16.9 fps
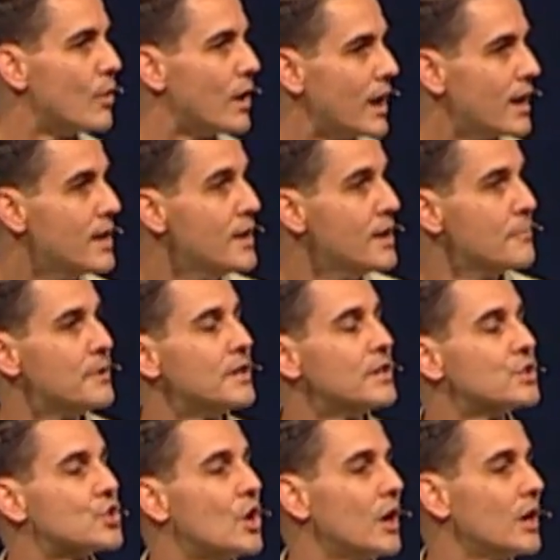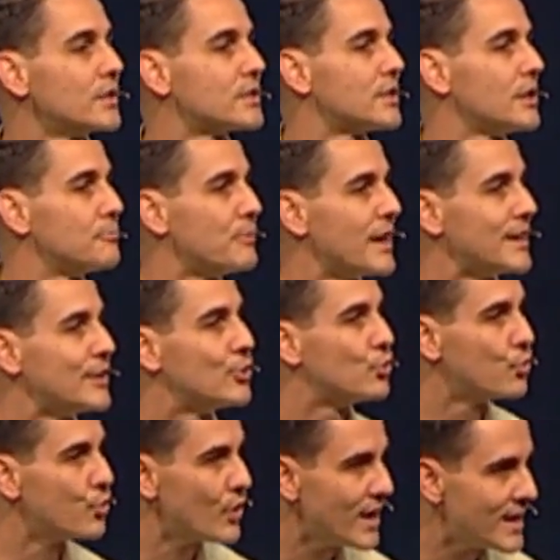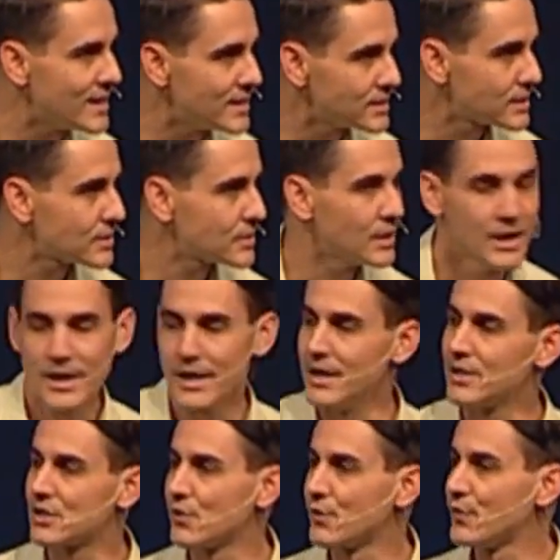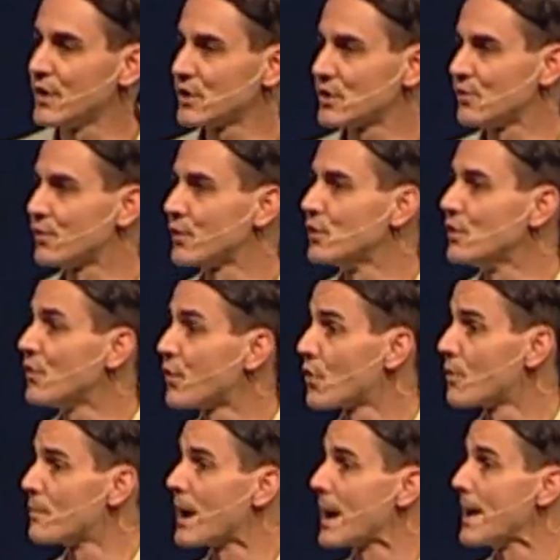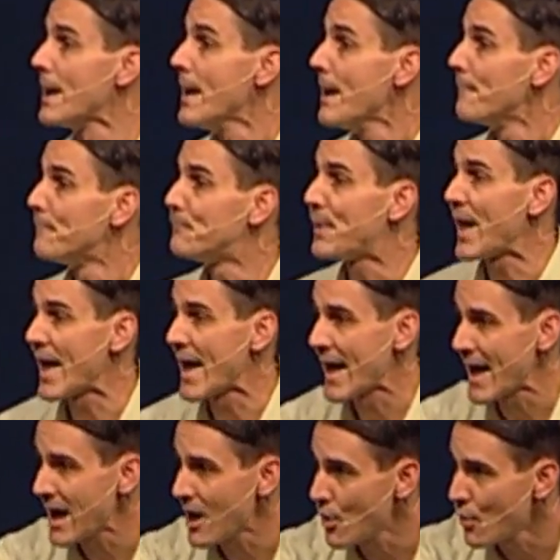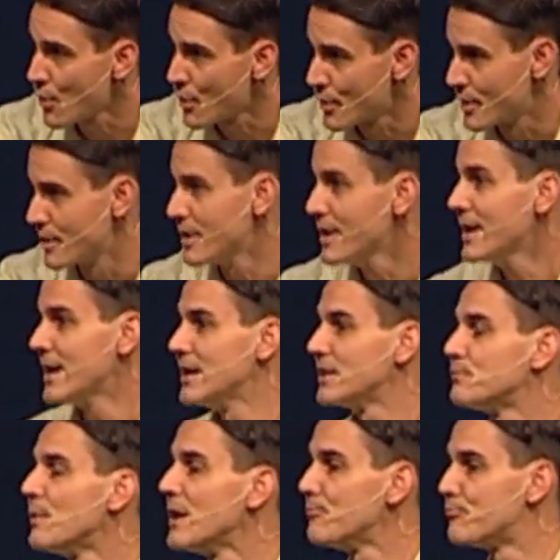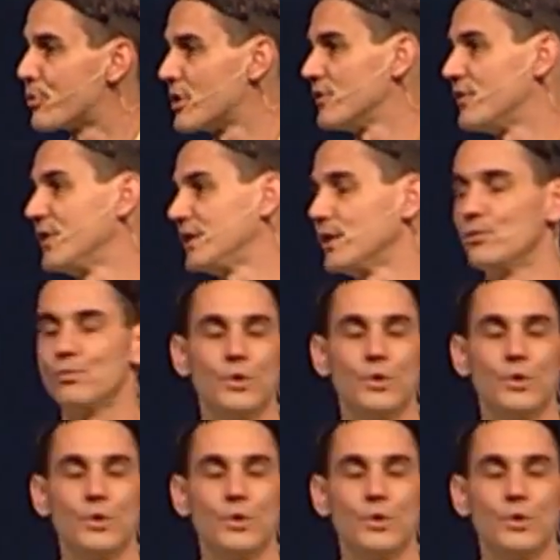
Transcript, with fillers: Why? Because God said, My grace is sufficient for you, for my power is made perfect in